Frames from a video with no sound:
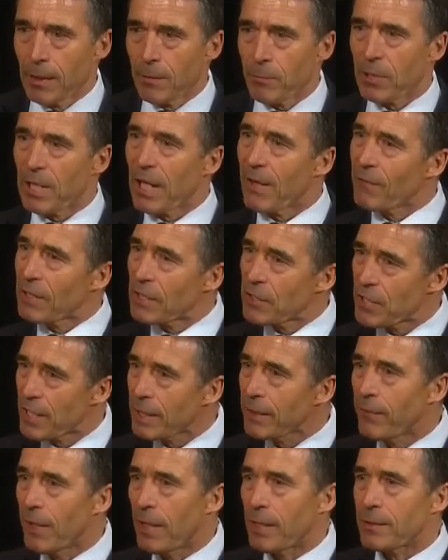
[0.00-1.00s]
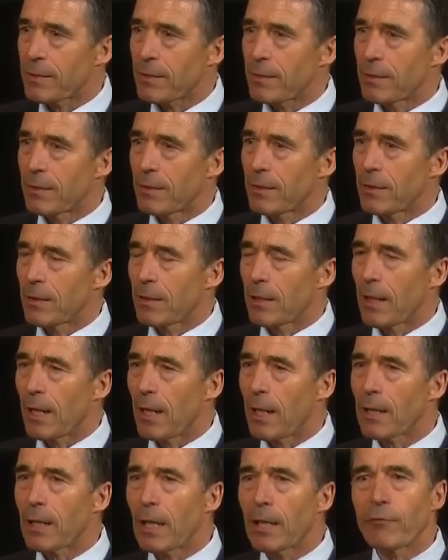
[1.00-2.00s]
But having said that,
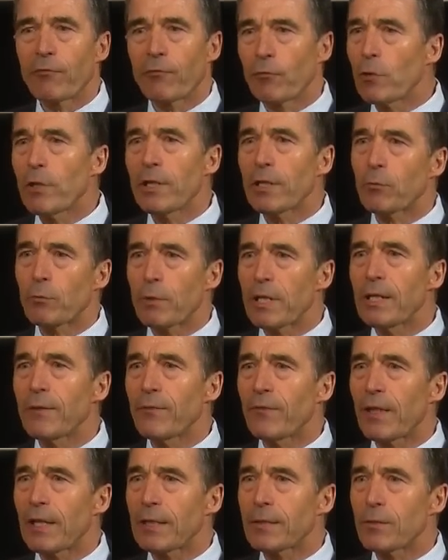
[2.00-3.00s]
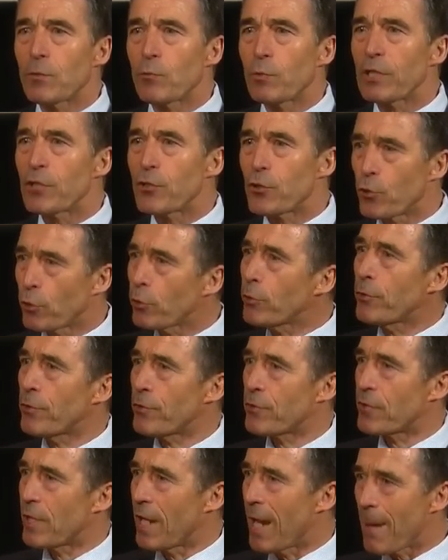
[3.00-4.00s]
I fully agree that we
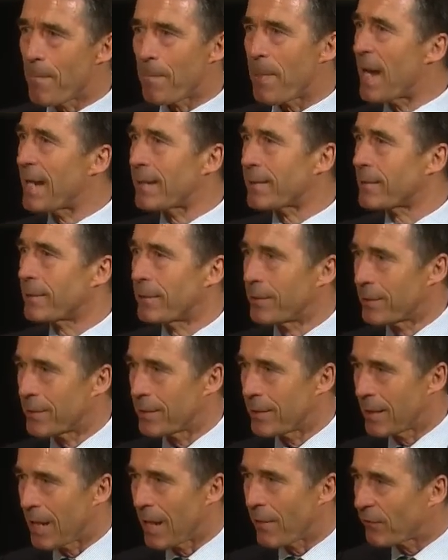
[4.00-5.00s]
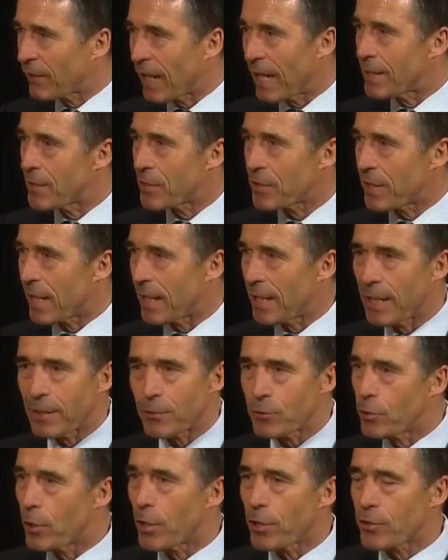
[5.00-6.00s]
shouldn't abandon Afghanistan
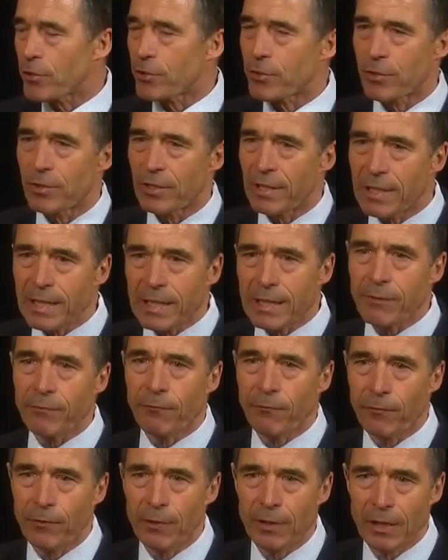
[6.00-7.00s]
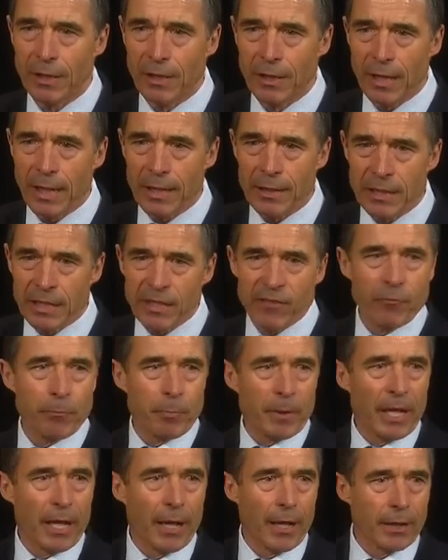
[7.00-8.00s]
and just leave
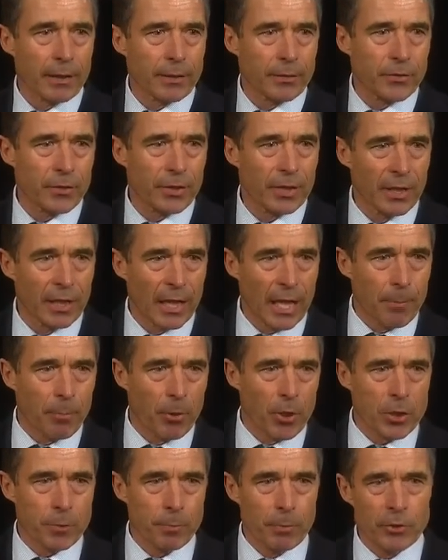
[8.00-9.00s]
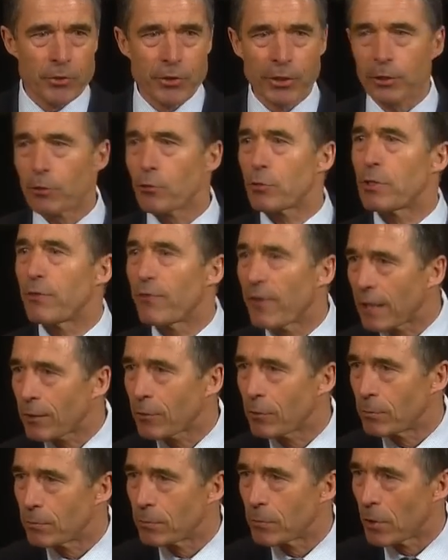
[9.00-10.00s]
behind a possible security
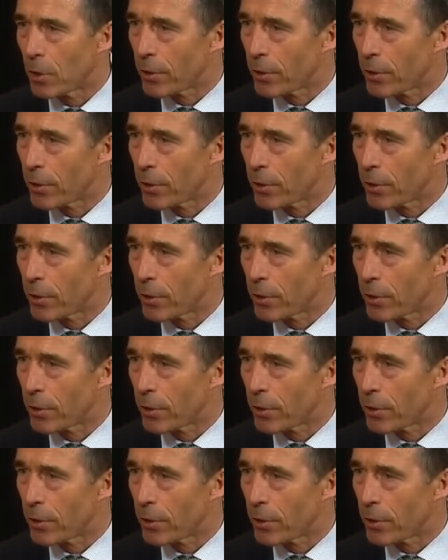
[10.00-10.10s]
vacuum.